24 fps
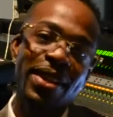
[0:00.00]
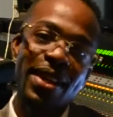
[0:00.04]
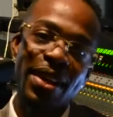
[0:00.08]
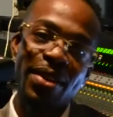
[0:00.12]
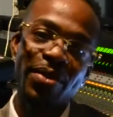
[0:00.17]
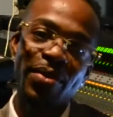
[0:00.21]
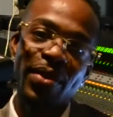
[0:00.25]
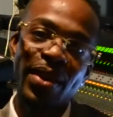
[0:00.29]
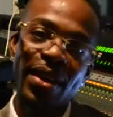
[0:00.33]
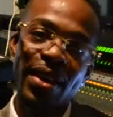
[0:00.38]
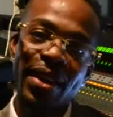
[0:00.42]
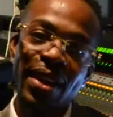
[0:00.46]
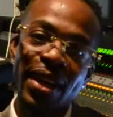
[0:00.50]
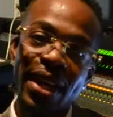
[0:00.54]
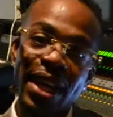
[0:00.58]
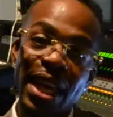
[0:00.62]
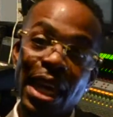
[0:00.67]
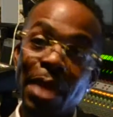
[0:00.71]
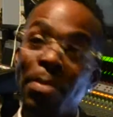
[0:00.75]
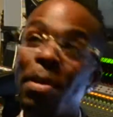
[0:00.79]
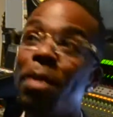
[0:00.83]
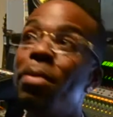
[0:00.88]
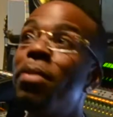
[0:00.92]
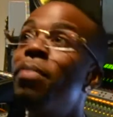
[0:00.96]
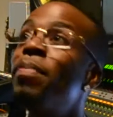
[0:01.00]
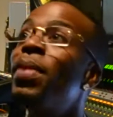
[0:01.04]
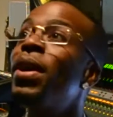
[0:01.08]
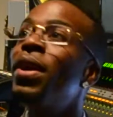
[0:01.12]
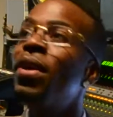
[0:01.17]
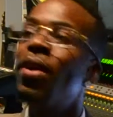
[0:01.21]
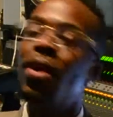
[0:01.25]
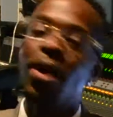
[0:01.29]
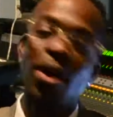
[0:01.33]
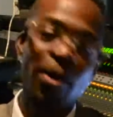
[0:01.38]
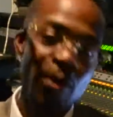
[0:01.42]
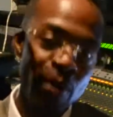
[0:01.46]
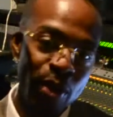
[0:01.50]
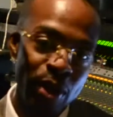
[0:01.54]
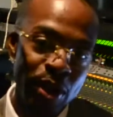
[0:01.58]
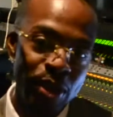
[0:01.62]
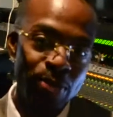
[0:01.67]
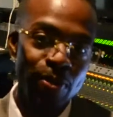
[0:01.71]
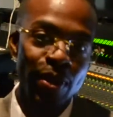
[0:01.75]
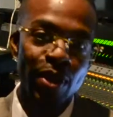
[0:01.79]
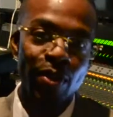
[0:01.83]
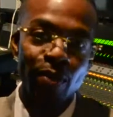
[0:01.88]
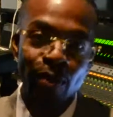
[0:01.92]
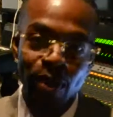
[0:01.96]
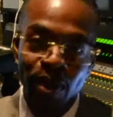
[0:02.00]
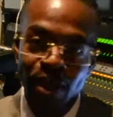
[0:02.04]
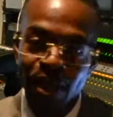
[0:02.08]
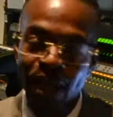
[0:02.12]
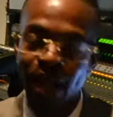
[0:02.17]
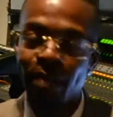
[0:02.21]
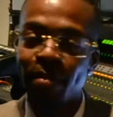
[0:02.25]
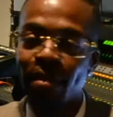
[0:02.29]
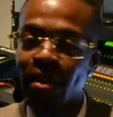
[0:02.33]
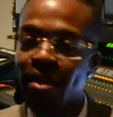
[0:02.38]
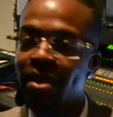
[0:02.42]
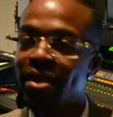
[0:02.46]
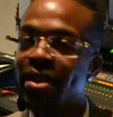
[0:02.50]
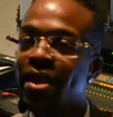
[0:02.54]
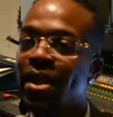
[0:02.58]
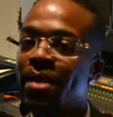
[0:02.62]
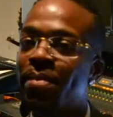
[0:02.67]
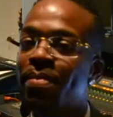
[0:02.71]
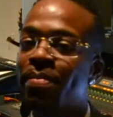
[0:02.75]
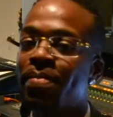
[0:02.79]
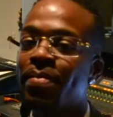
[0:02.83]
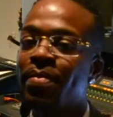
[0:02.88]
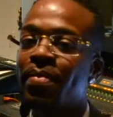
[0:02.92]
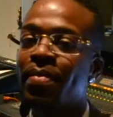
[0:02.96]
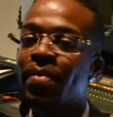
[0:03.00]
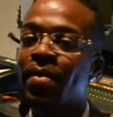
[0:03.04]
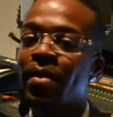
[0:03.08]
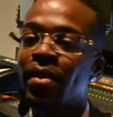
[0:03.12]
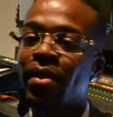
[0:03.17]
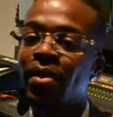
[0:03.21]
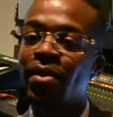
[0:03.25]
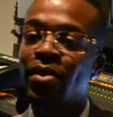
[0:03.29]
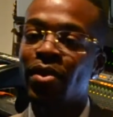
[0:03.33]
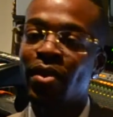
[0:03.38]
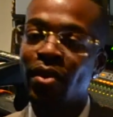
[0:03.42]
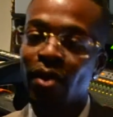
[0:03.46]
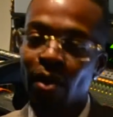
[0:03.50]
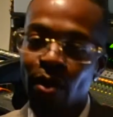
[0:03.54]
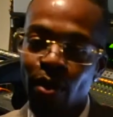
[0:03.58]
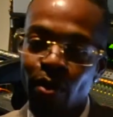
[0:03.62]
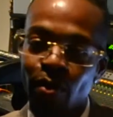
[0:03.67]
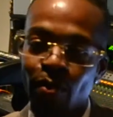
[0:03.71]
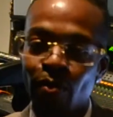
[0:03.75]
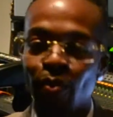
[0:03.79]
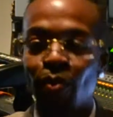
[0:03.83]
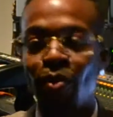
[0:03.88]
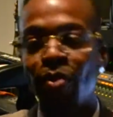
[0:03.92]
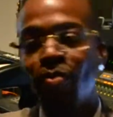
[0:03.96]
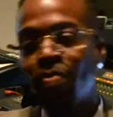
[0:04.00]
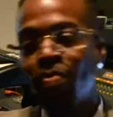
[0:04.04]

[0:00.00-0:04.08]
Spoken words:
that way. It may be better or worse, but it will not be the same. So now, with